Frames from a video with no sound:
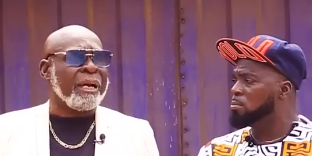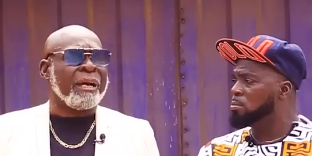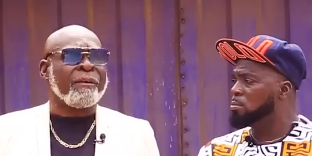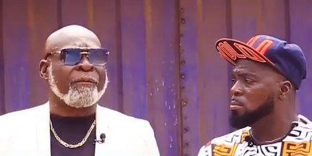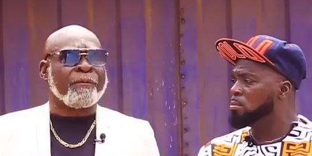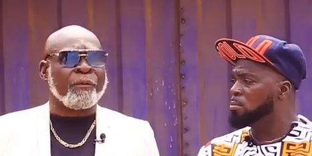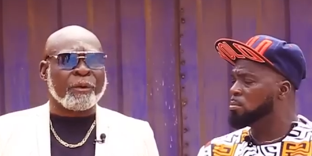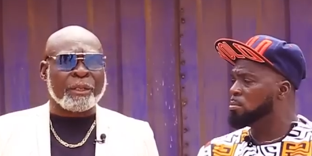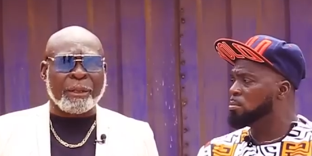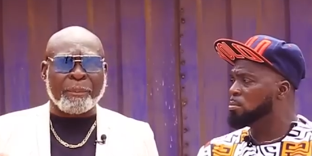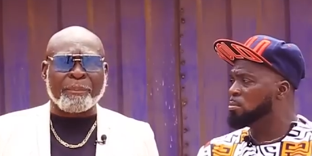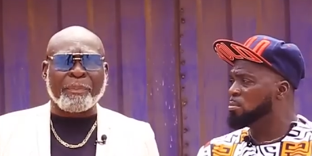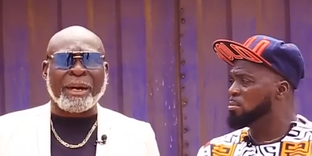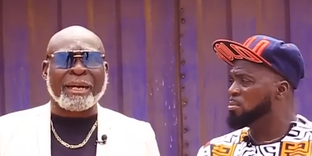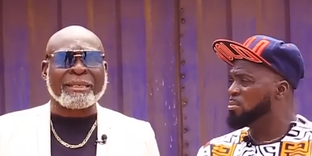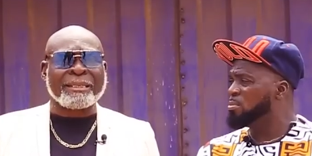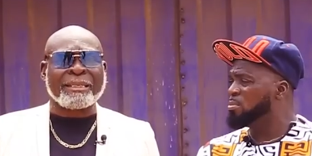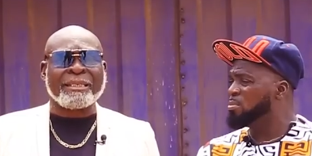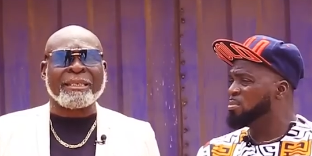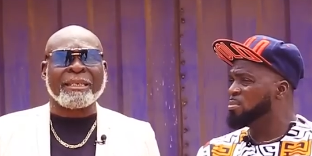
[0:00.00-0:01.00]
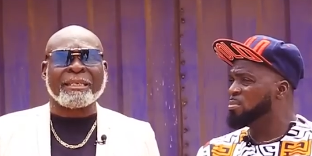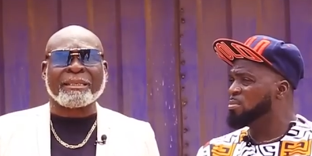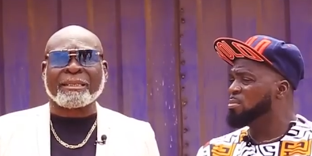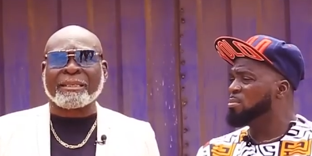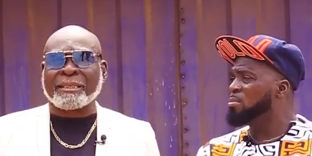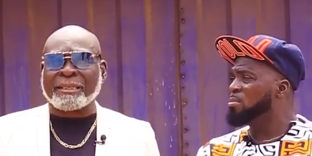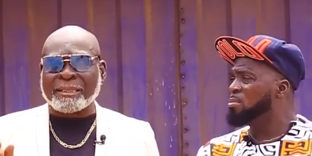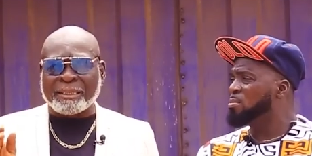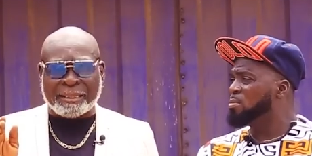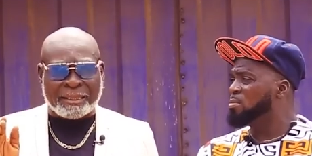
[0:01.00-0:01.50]
Speaker 1: and for the past
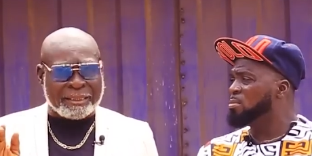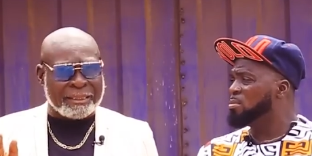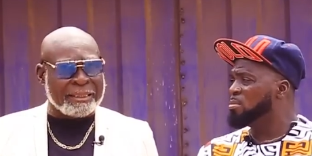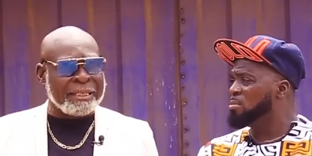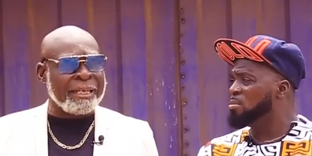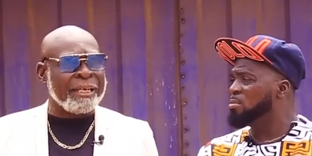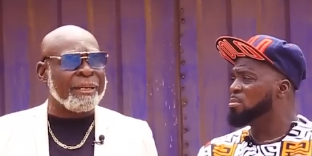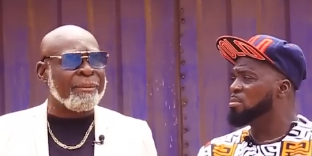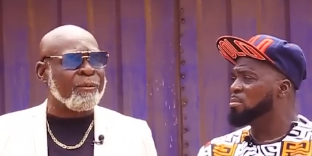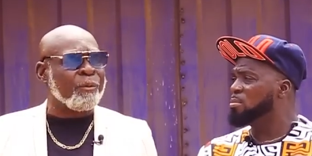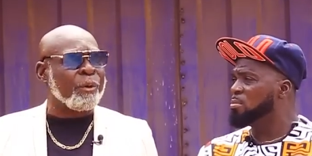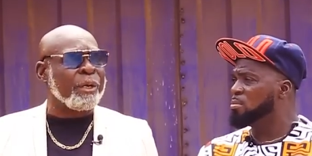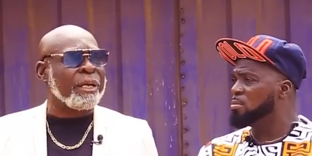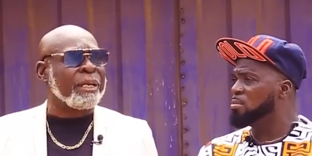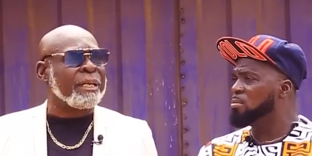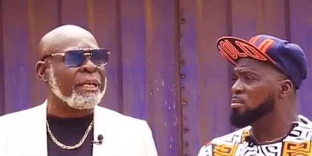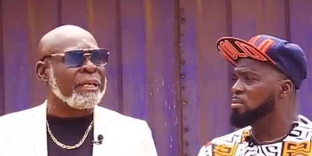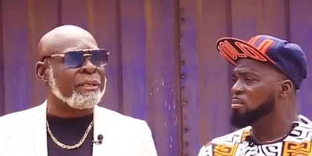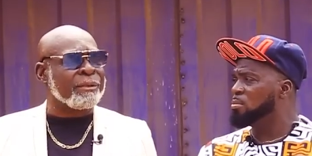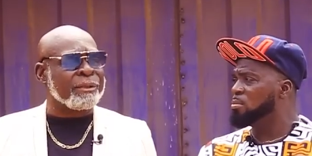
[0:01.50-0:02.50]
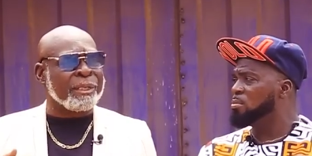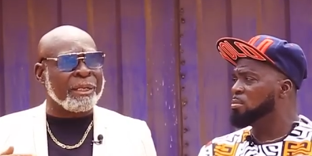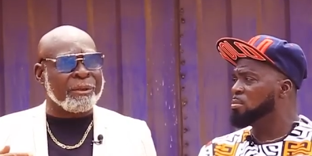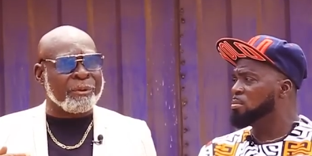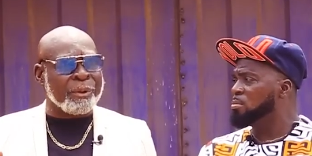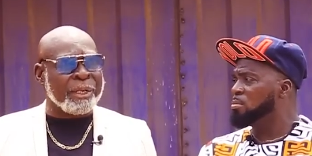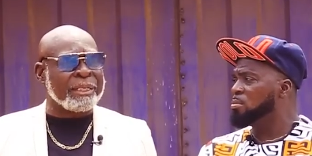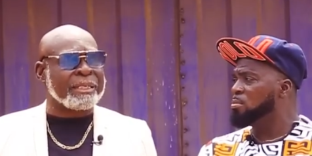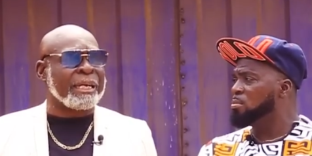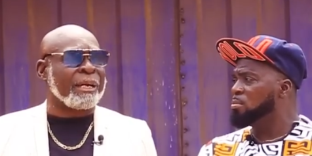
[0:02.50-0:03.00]
years, this is the same way. The, the
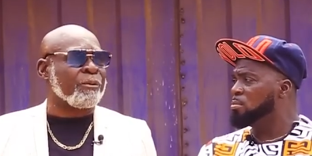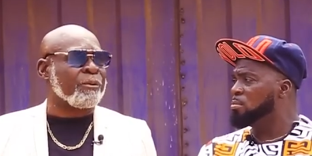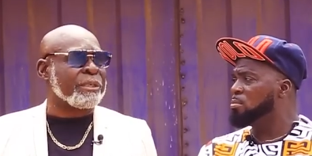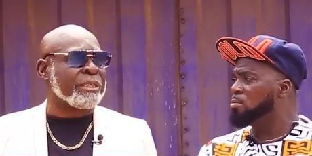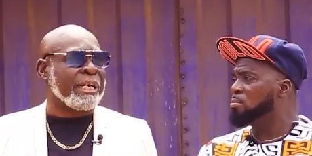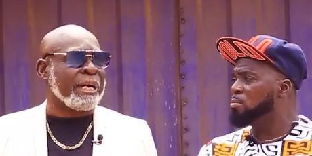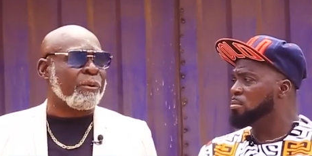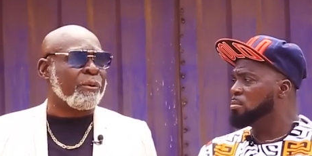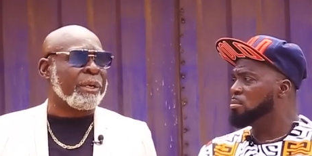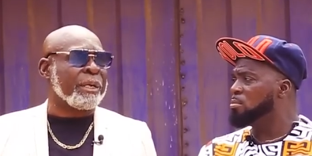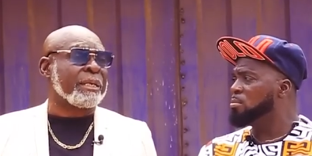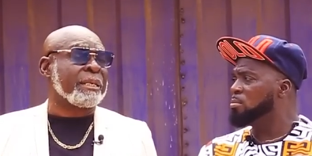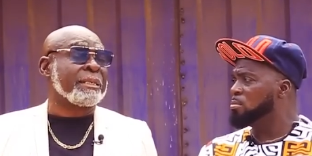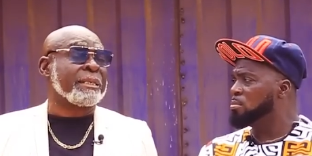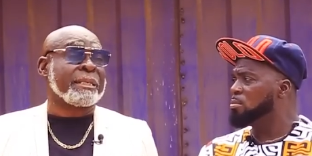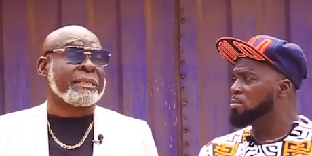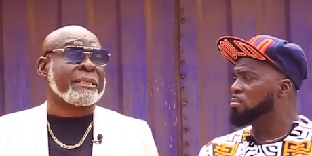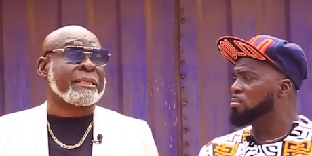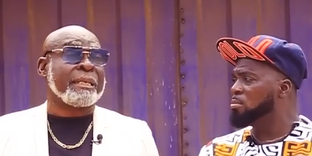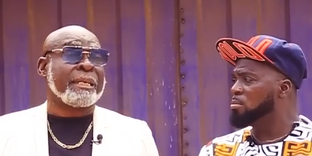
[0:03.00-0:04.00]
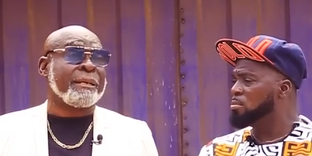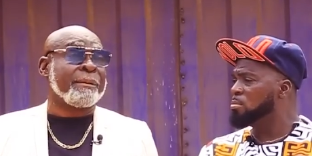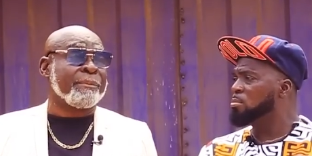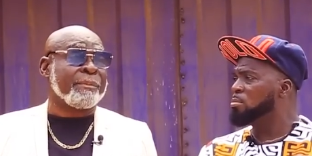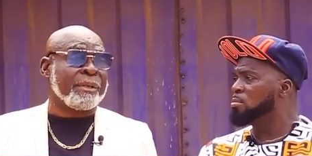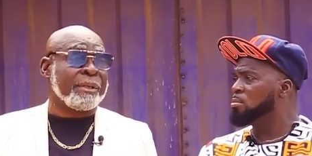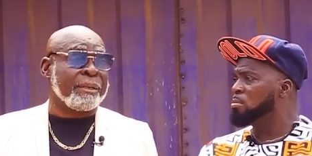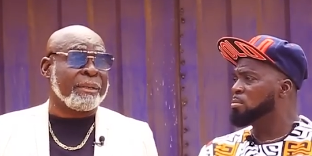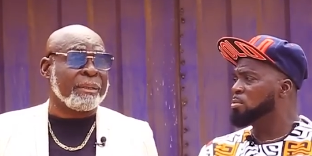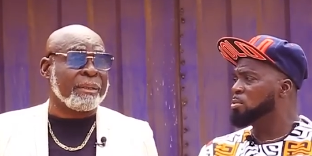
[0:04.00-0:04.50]
rate at which I work is the
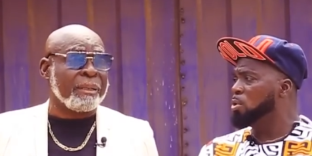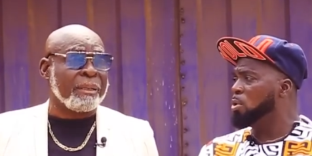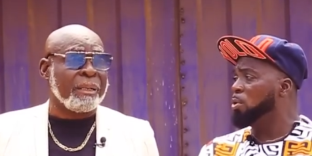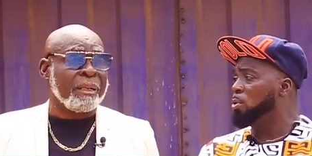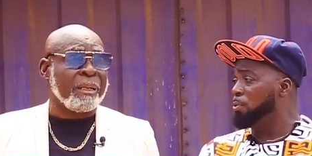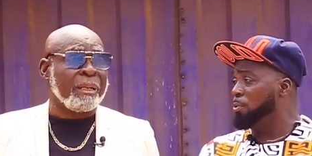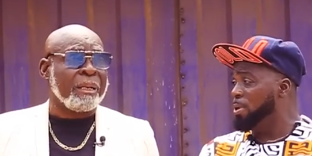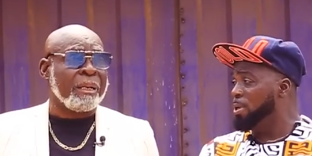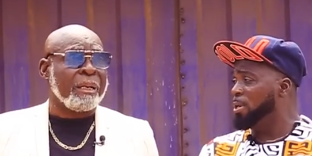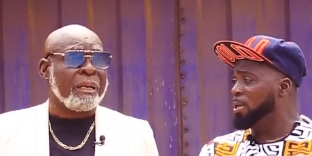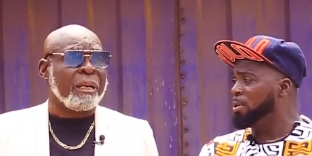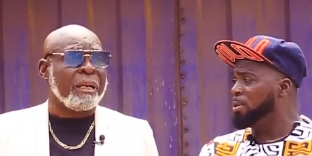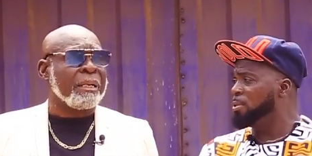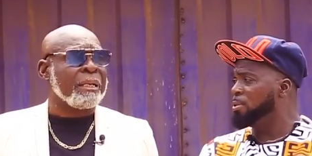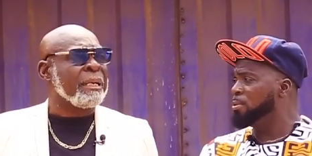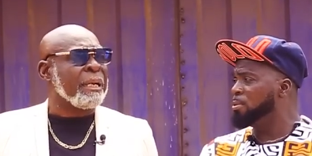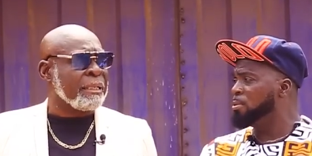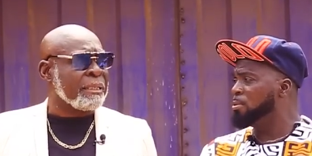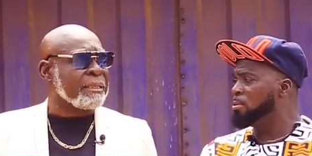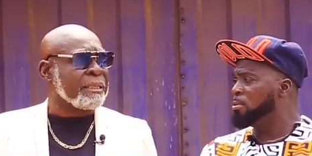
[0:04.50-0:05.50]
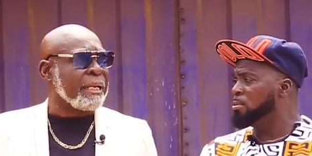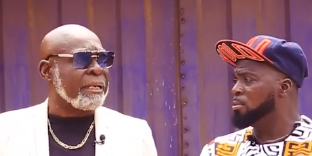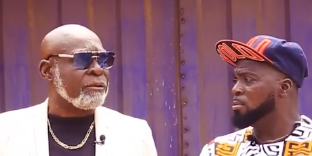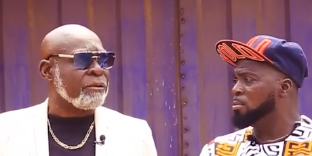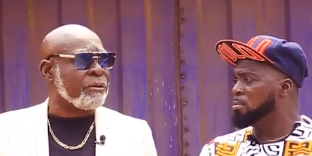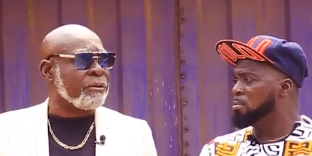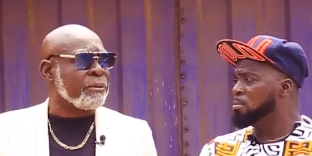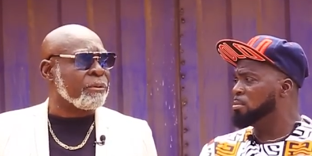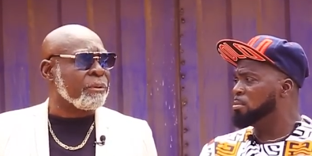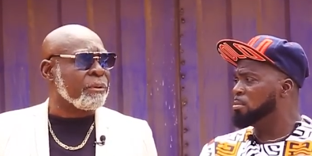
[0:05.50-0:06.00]
same thing. Oh really? Yes, I
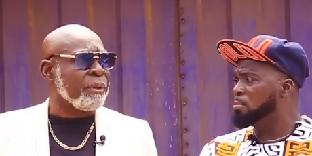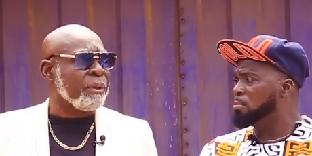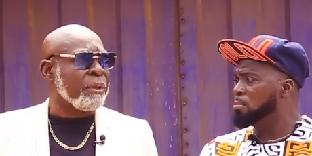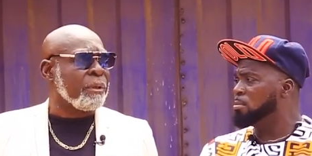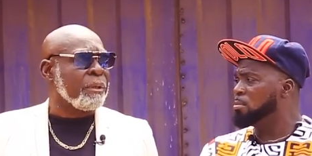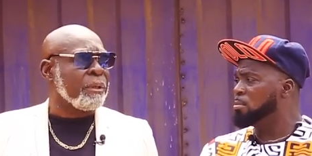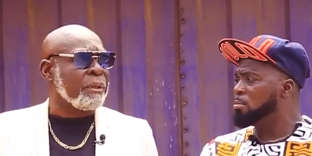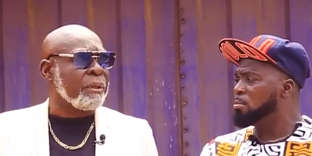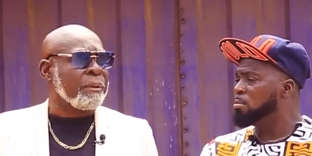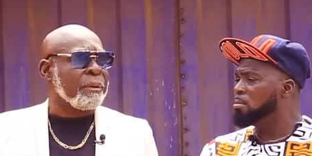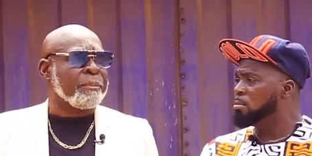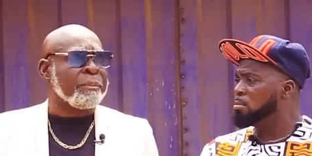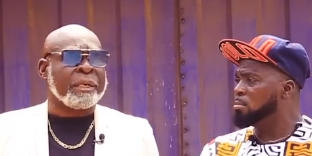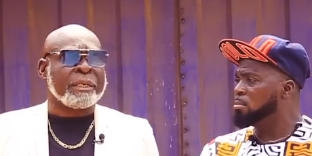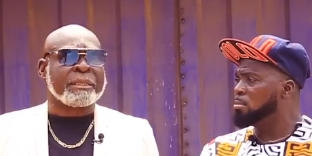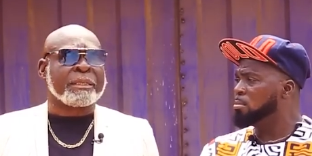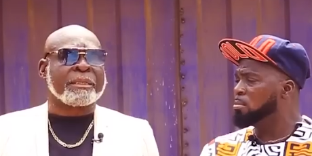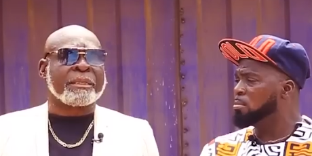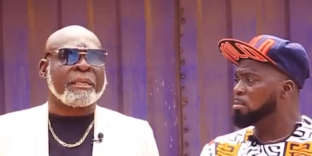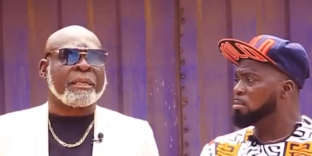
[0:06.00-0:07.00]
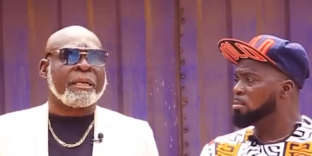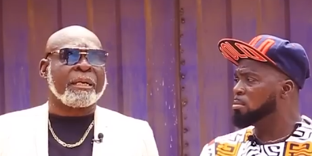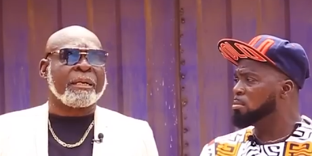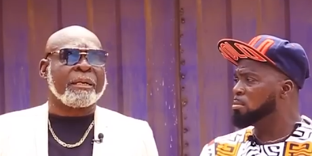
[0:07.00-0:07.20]
do, but.